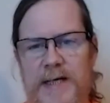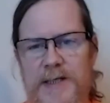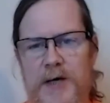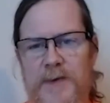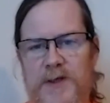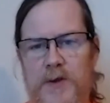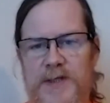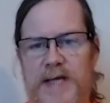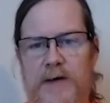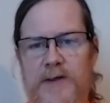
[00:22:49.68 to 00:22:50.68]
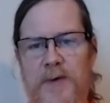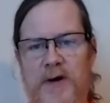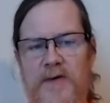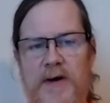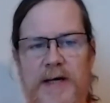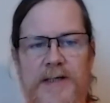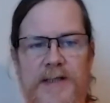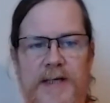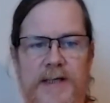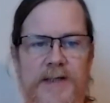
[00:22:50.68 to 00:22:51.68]
it's open source. Now, Spotify
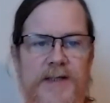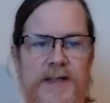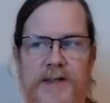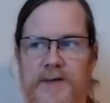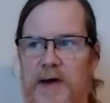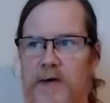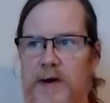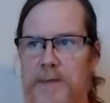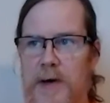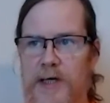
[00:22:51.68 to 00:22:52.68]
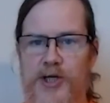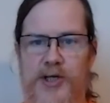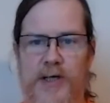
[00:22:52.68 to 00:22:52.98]
is very much